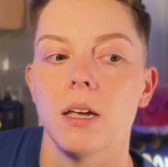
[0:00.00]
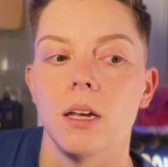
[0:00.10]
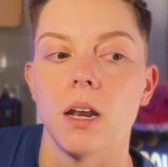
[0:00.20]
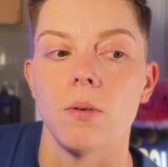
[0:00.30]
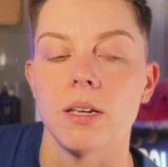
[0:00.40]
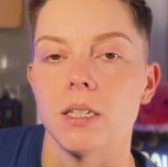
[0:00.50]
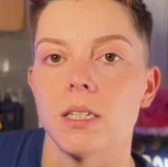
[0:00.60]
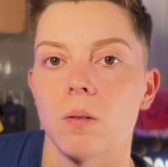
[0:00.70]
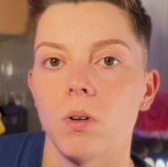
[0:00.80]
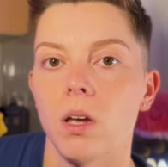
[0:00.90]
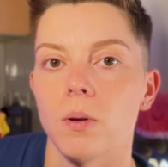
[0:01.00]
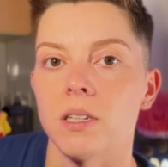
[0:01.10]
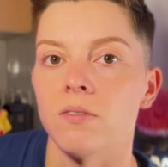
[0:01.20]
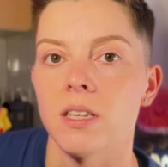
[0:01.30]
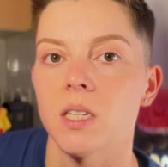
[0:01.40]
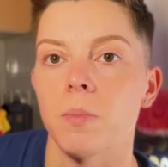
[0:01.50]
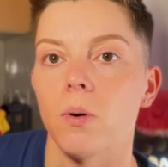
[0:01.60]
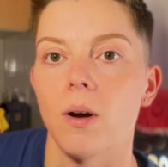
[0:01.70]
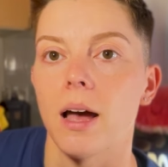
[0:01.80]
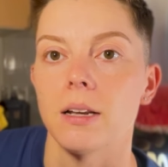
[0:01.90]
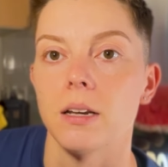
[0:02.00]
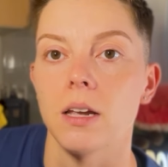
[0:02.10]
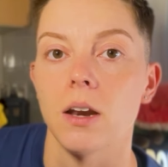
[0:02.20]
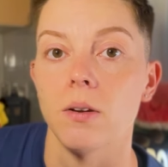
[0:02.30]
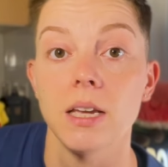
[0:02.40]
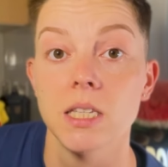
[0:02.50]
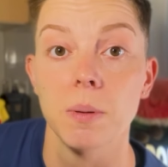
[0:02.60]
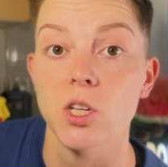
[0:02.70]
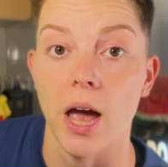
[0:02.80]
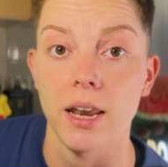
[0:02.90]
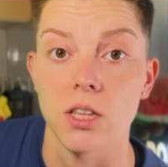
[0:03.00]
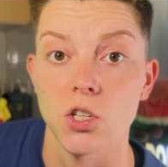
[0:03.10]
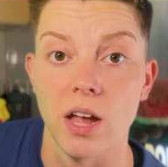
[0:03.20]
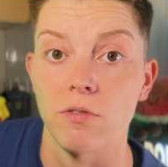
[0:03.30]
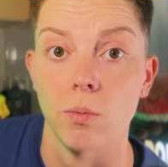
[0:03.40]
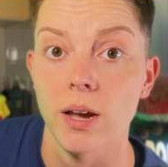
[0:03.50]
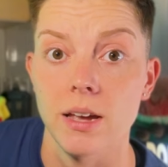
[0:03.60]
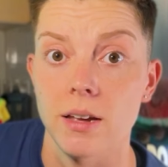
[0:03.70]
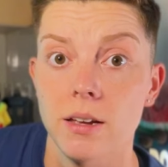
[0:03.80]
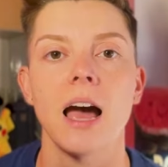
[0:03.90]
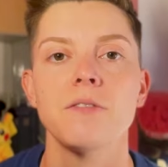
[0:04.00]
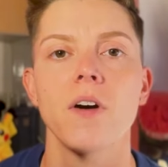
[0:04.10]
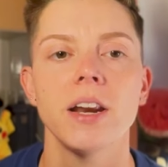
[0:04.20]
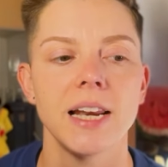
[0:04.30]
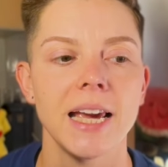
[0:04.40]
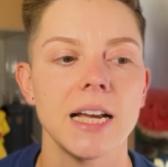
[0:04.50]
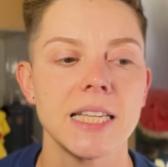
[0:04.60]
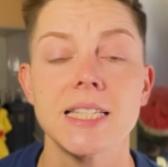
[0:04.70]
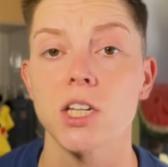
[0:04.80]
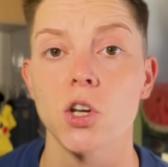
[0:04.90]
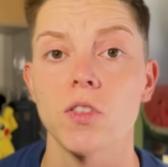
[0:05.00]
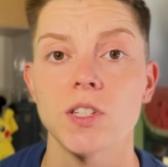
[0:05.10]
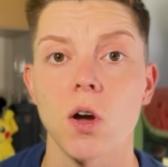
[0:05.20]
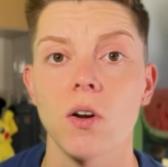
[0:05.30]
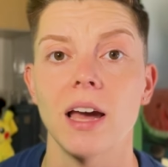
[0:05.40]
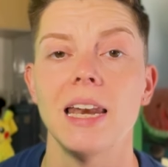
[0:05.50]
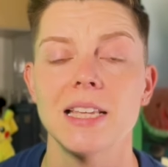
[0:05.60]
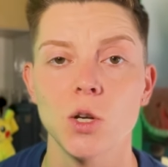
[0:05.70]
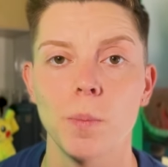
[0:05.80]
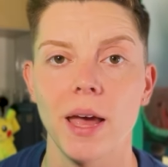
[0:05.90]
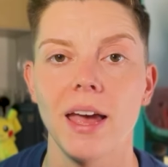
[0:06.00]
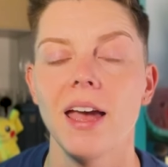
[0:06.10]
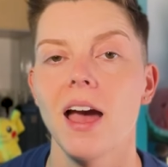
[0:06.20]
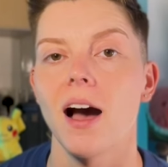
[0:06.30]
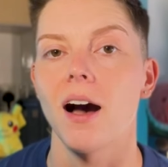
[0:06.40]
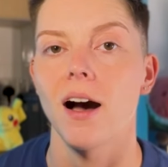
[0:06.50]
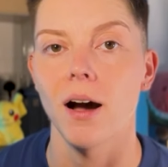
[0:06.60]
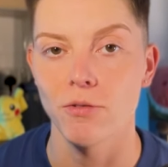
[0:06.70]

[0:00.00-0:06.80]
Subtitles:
you know, isn't someone who is invincible and, you know, needs to be challenged every week. And finally, I did touch on the song a little bit. I